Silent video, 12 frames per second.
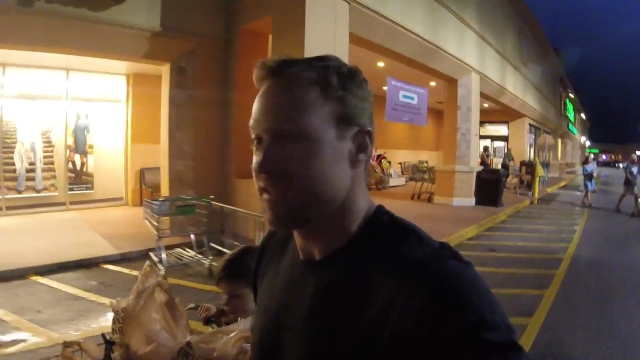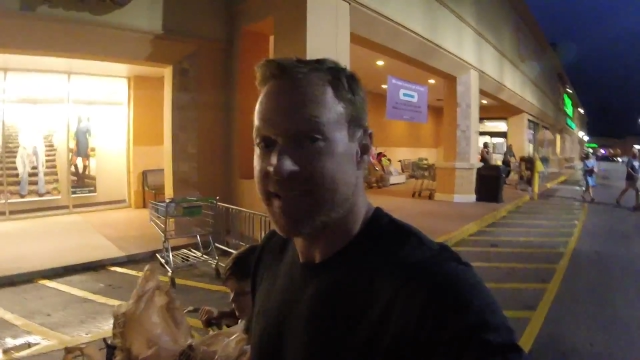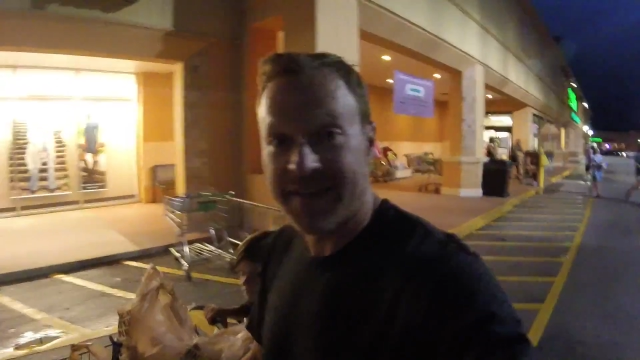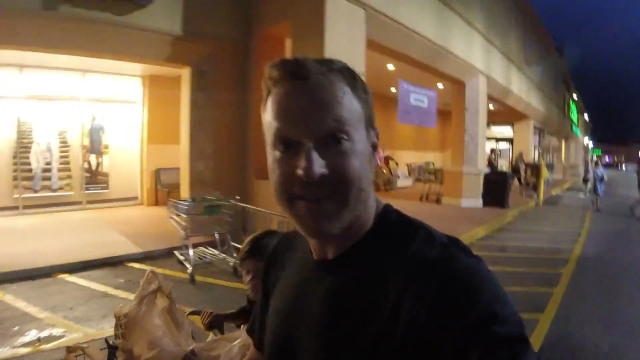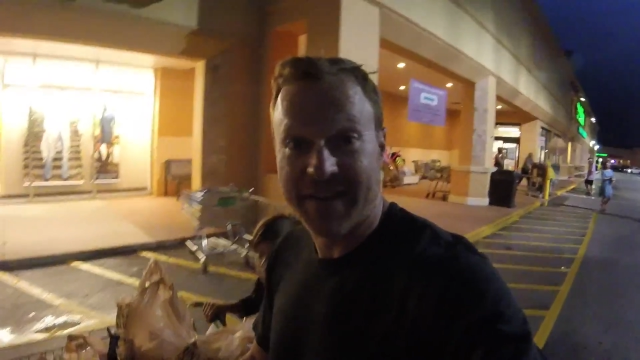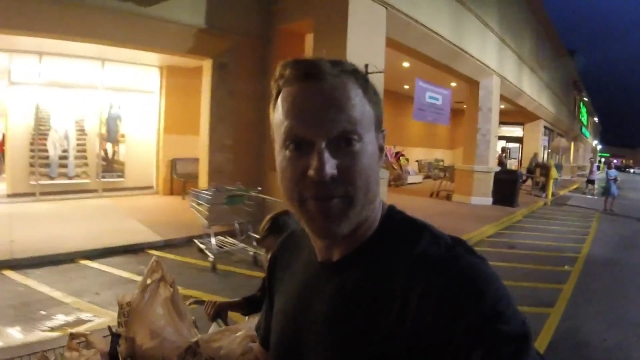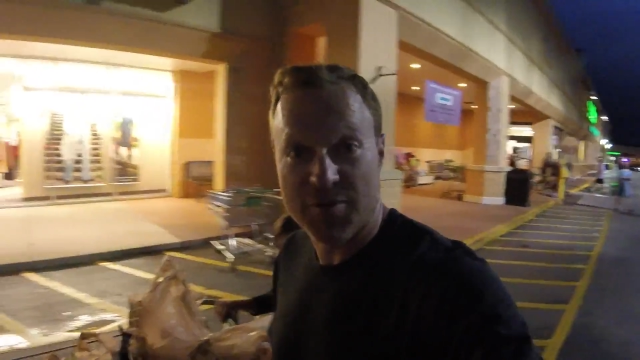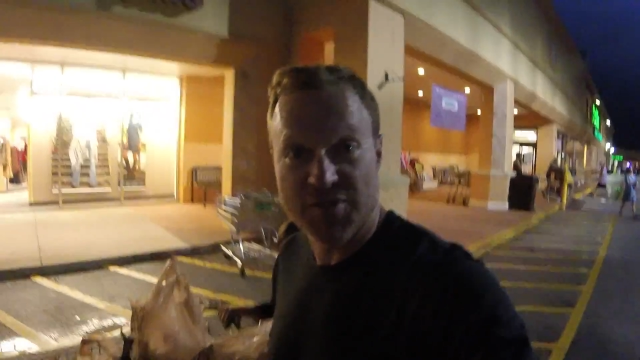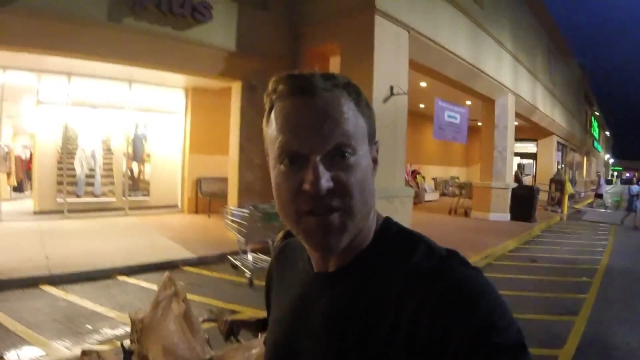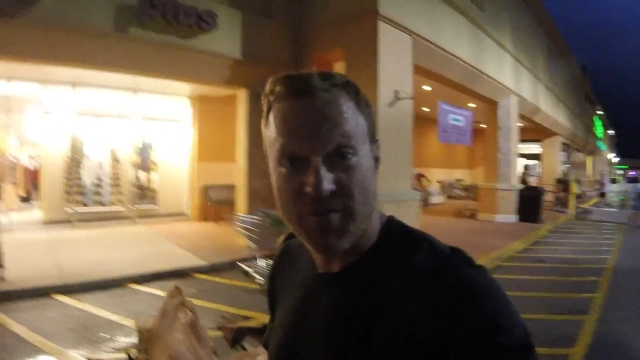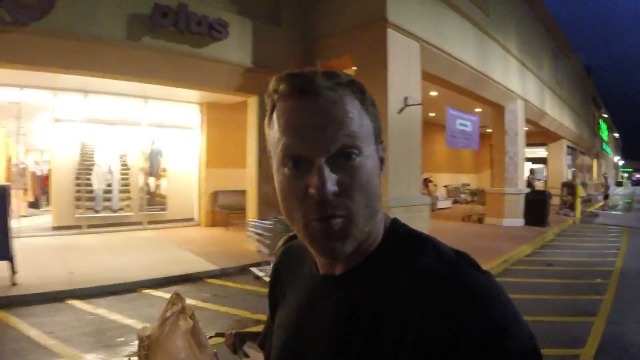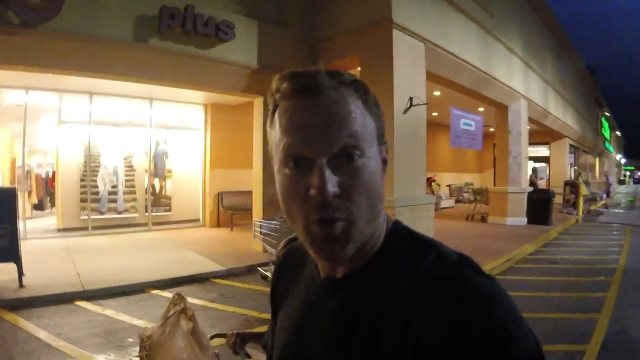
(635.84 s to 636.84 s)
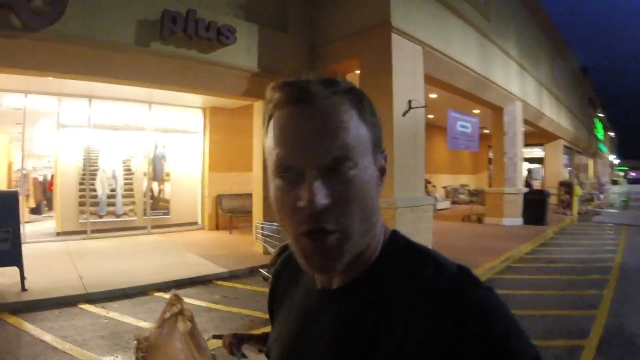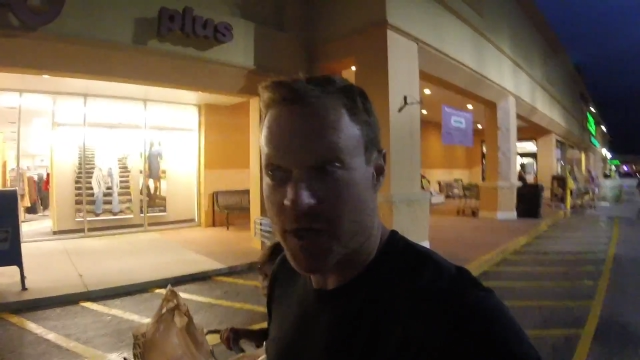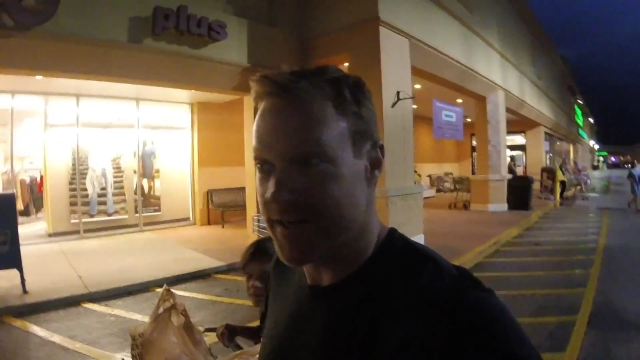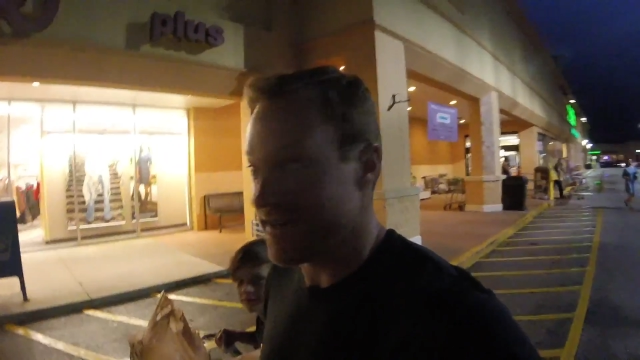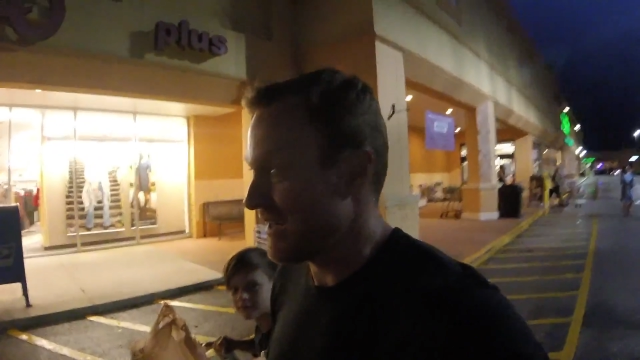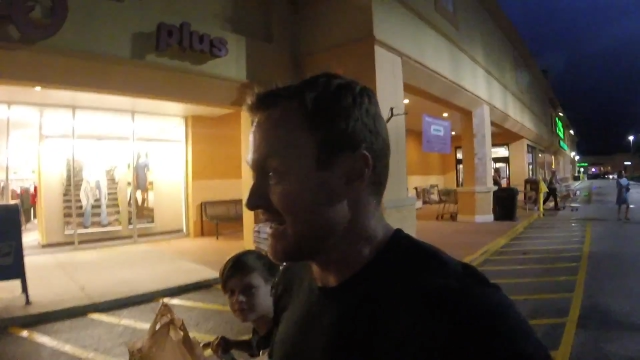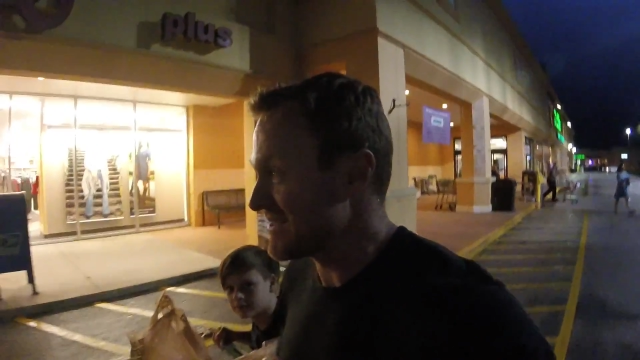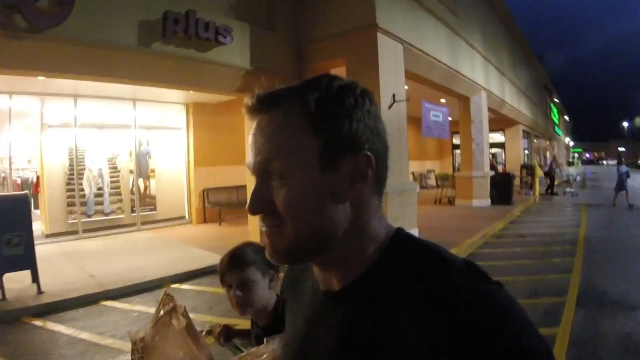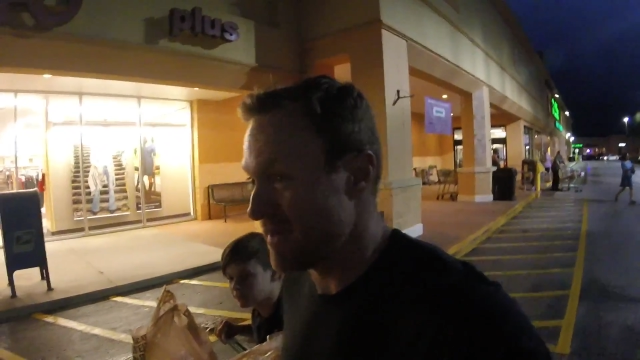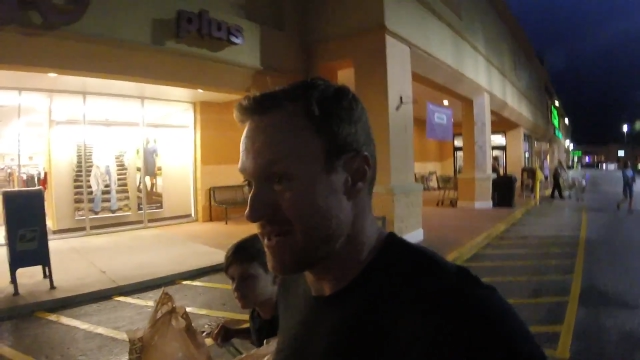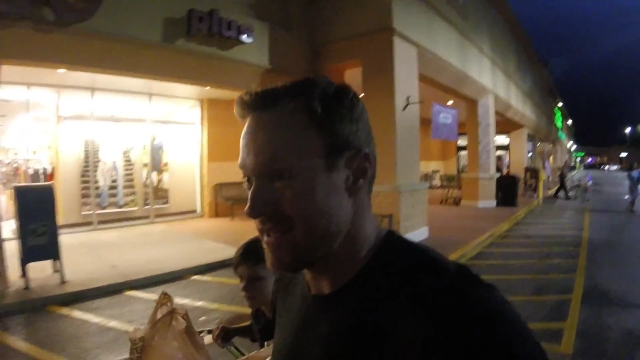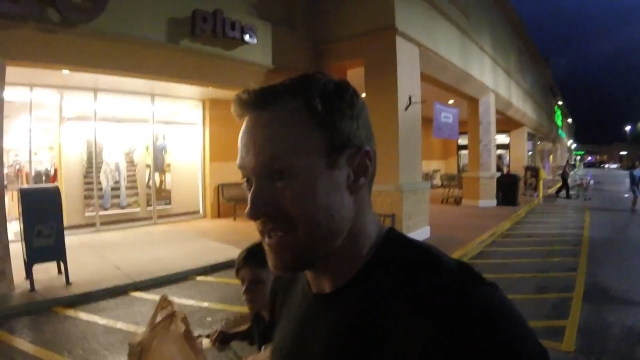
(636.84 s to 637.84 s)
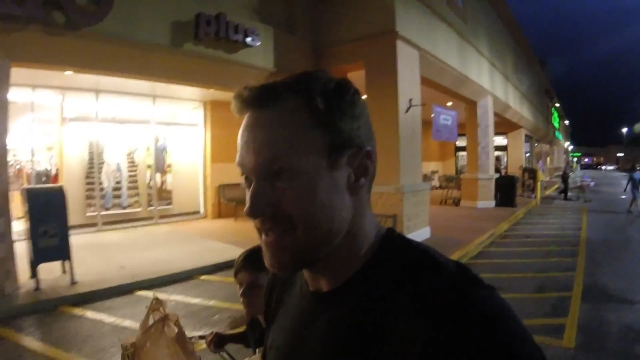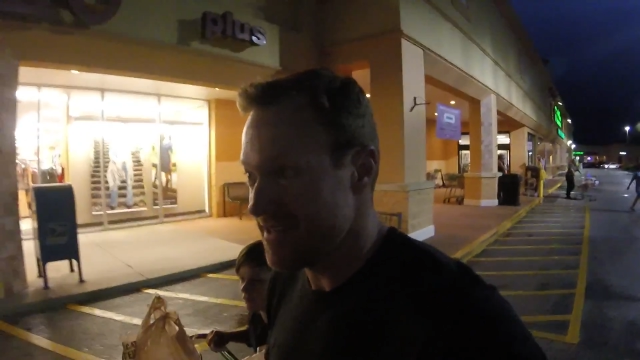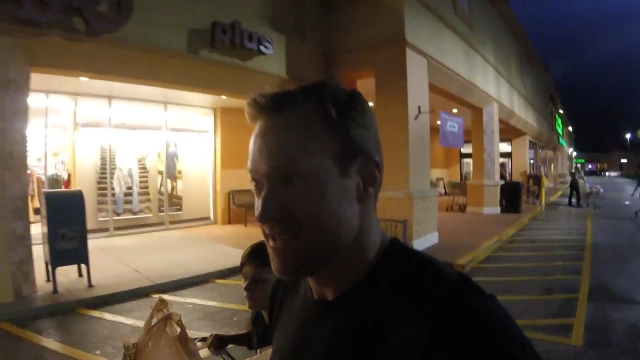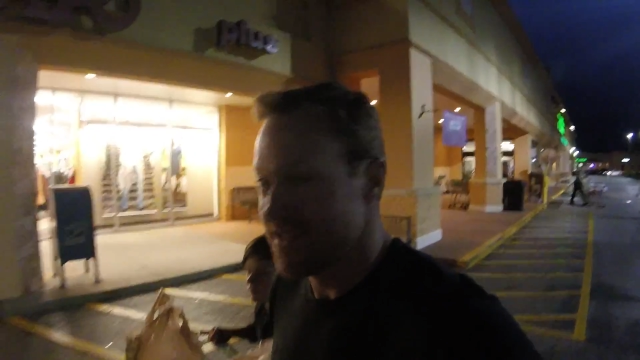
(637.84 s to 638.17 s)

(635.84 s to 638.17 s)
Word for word: Now that everyone's off of work and it's Monday,